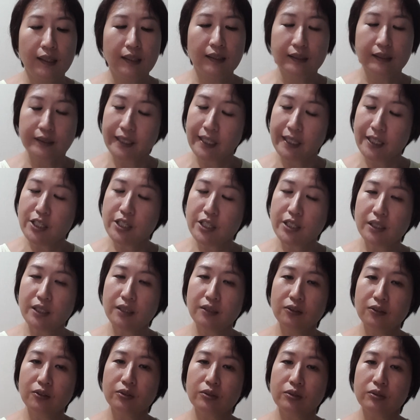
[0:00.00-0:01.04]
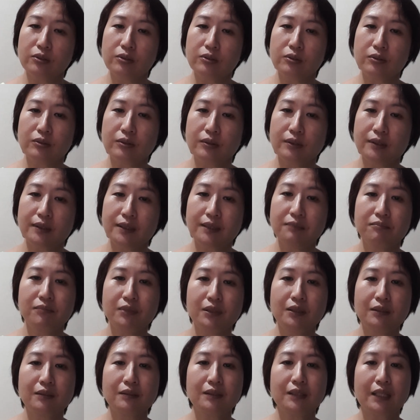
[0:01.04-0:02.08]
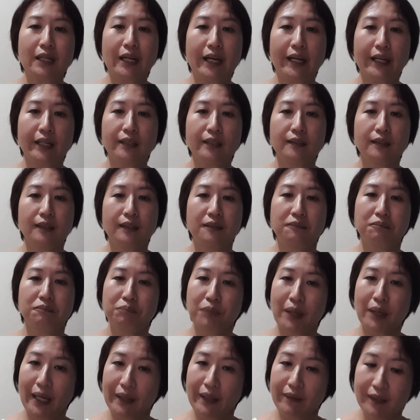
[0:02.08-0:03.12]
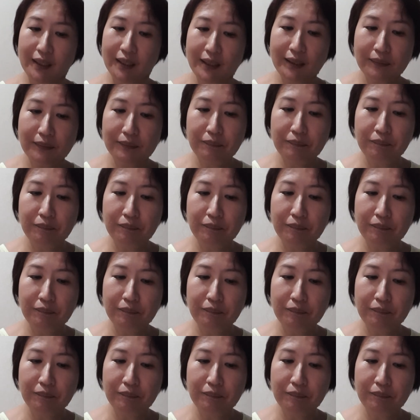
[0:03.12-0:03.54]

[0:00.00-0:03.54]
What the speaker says: attention to symbols like partner,